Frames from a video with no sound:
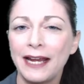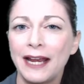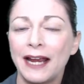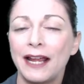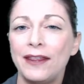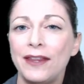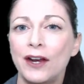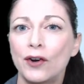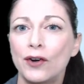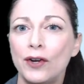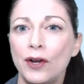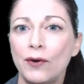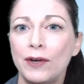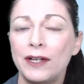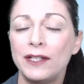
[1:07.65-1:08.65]
and they are
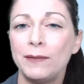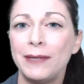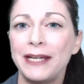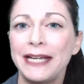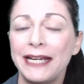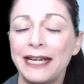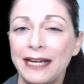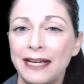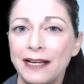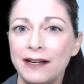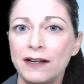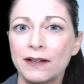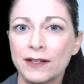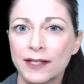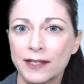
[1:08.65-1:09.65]
noted to be
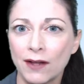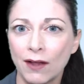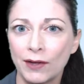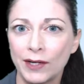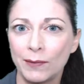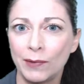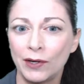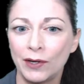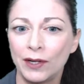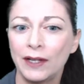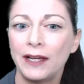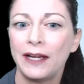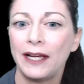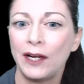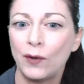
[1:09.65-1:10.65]
insoluble
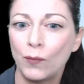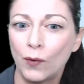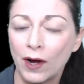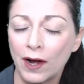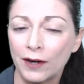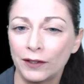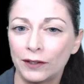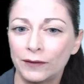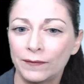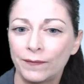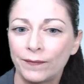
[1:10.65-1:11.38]
in water.